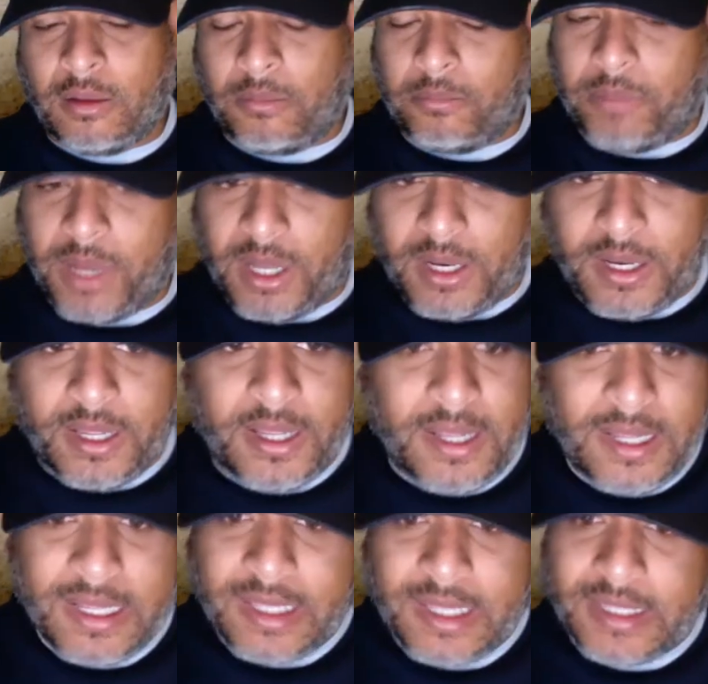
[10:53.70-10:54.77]
But
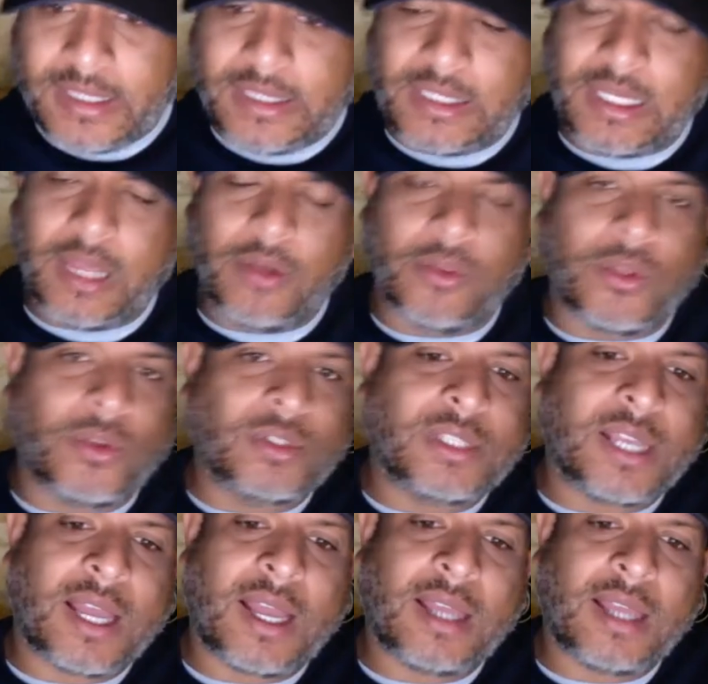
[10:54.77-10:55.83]
still, those
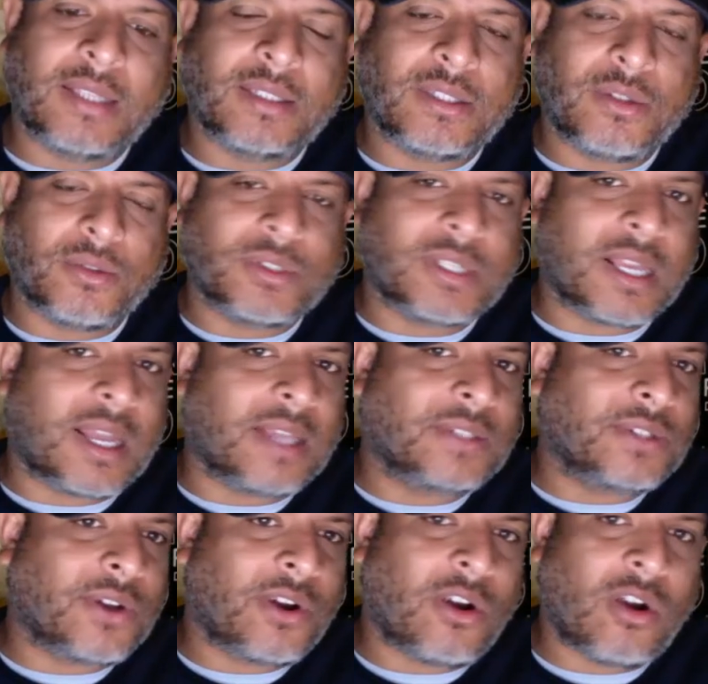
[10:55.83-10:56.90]
guys
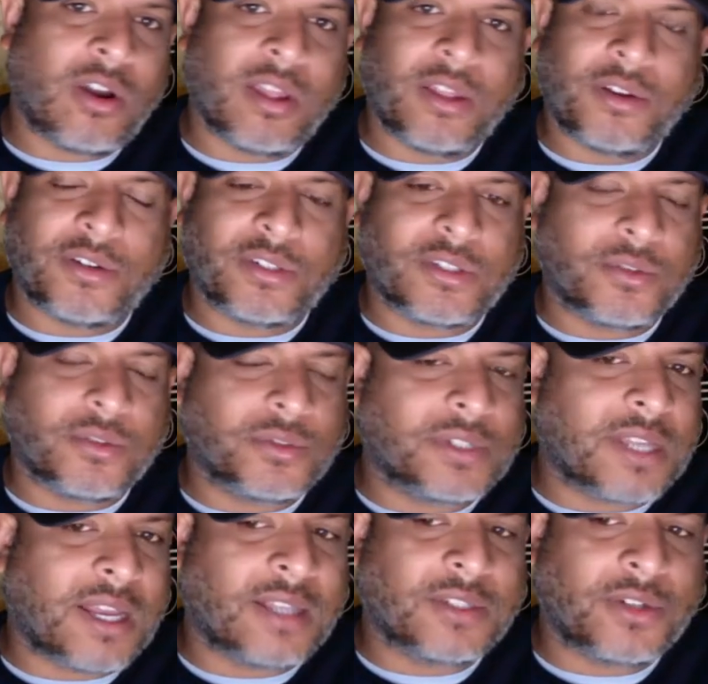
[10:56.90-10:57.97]
are hard hitters. Those
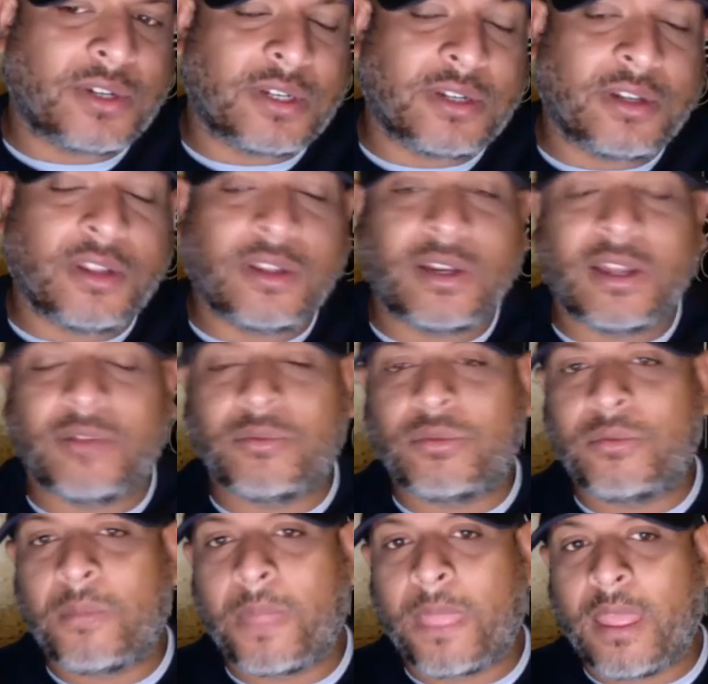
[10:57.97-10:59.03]
guys are at another
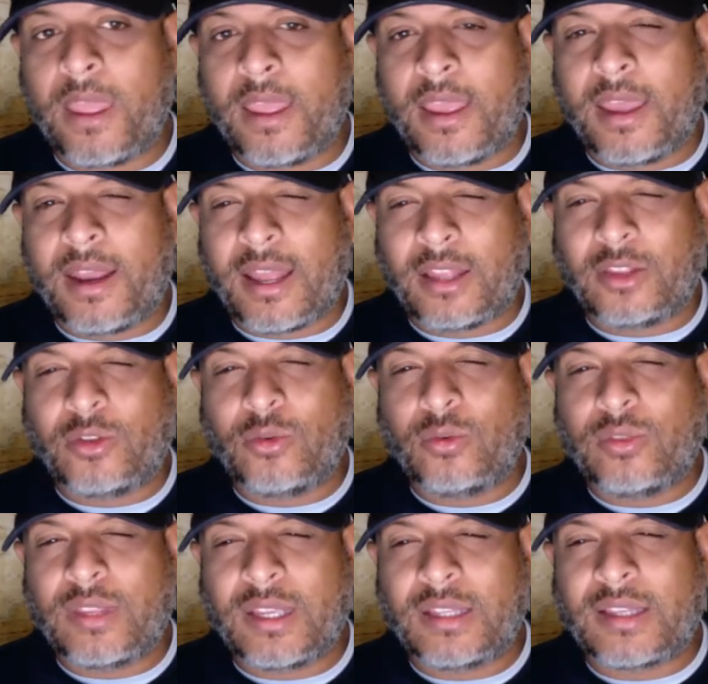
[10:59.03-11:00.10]
level. And I
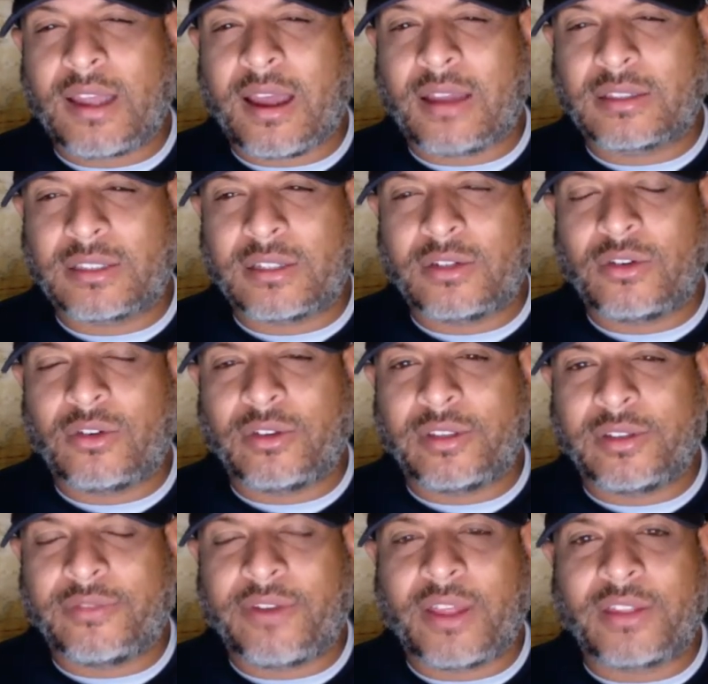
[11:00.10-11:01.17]
do think that Oscar La
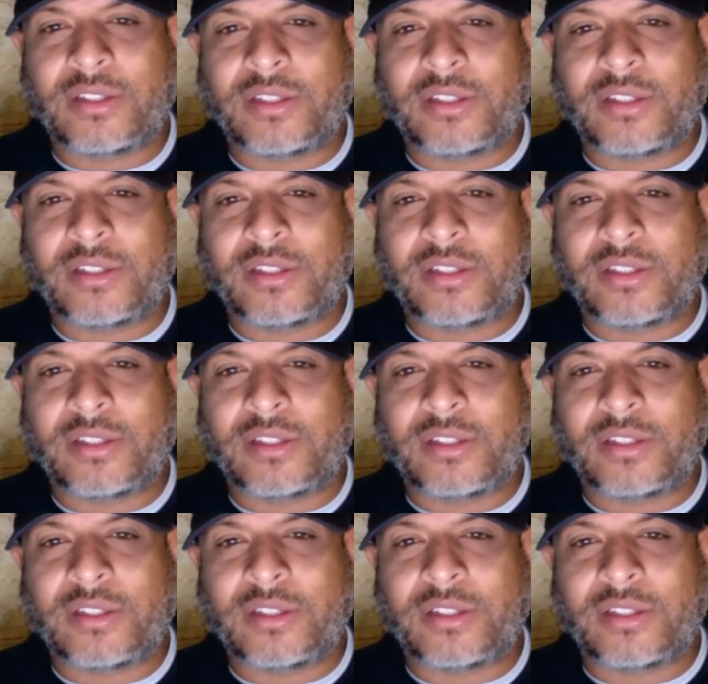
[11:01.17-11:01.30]
Hoya, Father